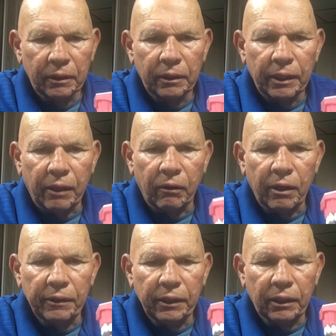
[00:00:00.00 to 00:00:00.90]
Now
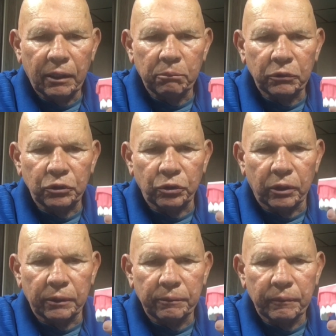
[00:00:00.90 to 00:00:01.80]
on the upper
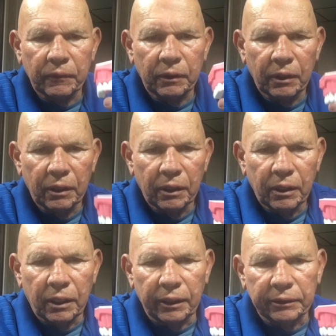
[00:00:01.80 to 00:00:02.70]
jaw,
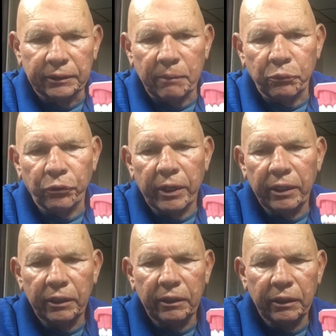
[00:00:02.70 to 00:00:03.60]
I
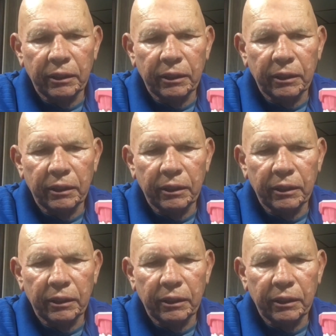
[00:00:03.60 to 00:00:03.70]
separated